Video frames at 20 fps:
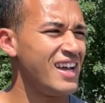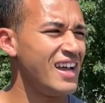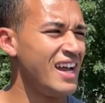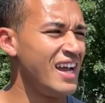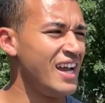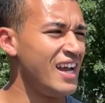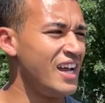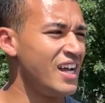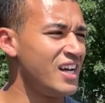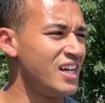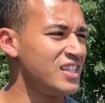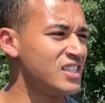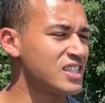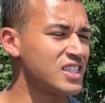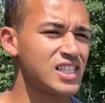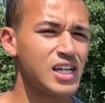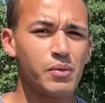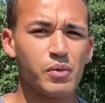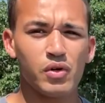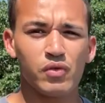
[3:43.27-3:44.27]
And
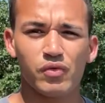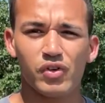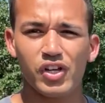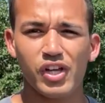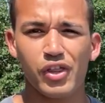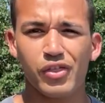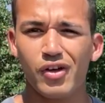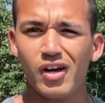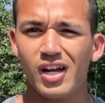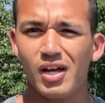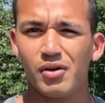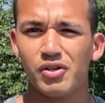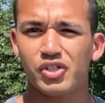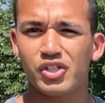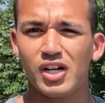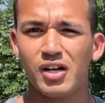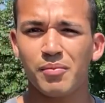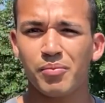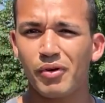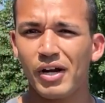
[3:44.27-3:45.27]
just someone really thought I was
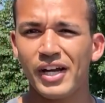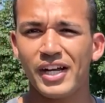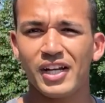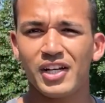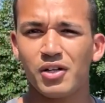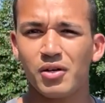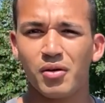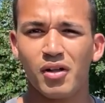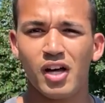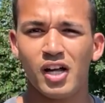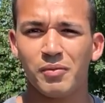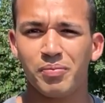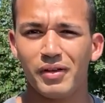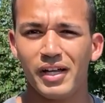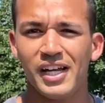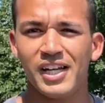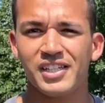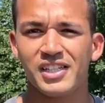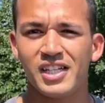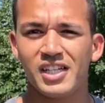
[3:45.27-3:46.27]
trying to break into a lot of
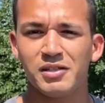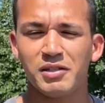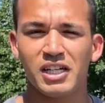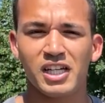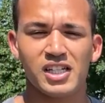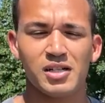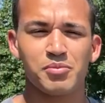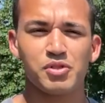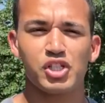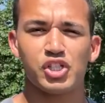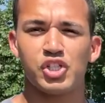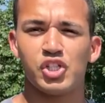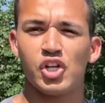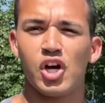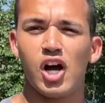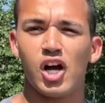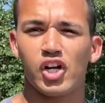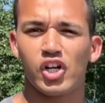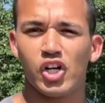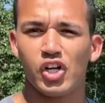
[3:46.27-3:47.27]
places because I'm just
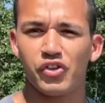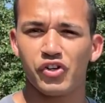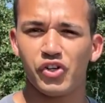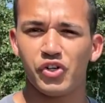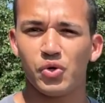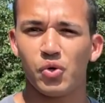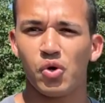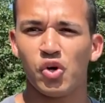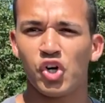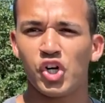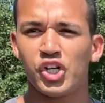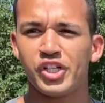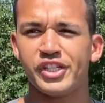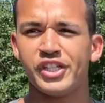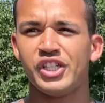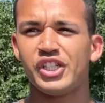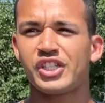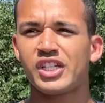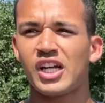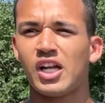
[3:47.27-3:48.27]
knocking on their doors
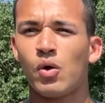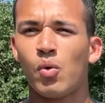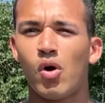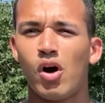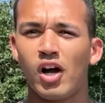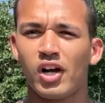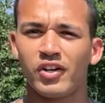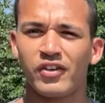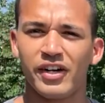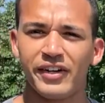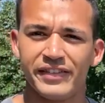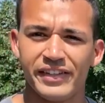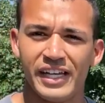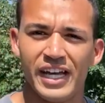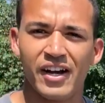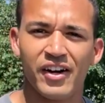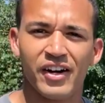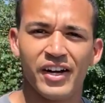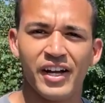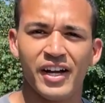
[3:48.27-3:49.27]
and just kind of walking around the
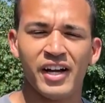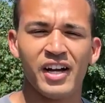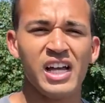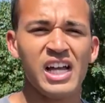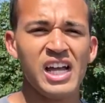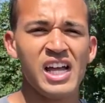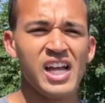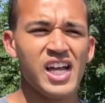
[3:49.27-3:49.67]
area.